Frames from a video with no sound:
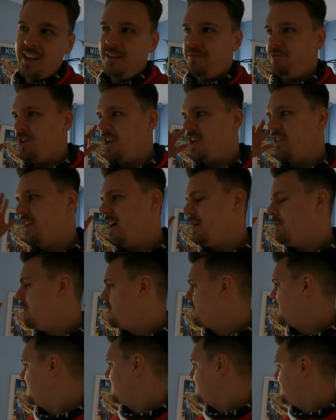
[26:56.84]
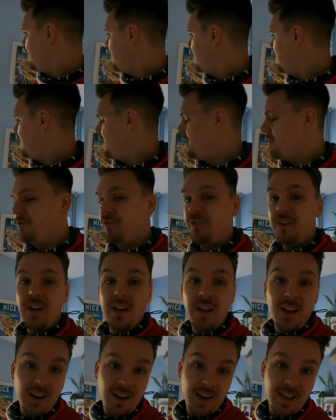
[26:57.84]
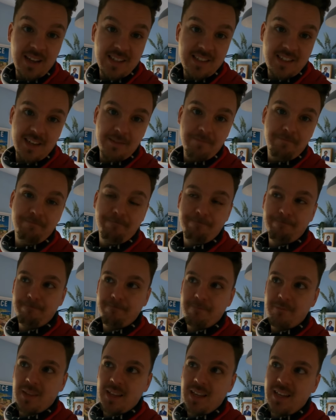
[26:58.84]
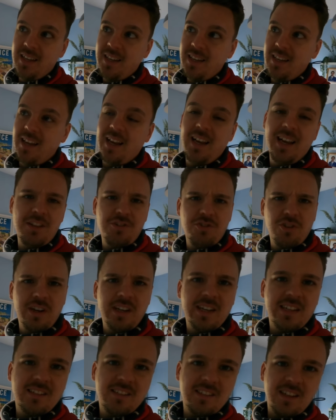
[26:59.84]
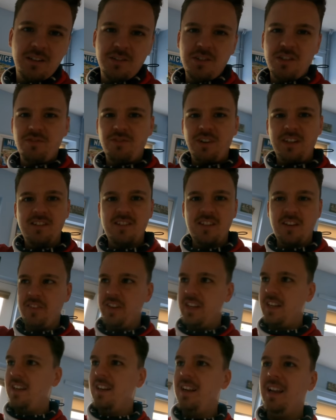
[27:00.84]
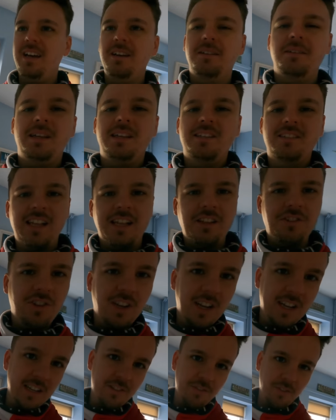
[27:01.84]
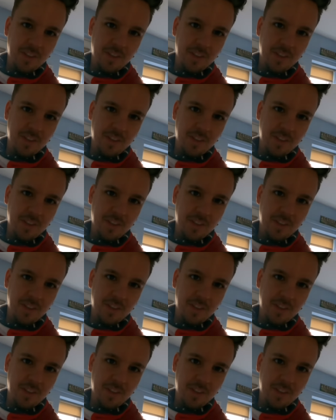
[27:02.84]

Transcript: and figure out what I'm going to do with lighting. Electronics, I'll just run something like extension lead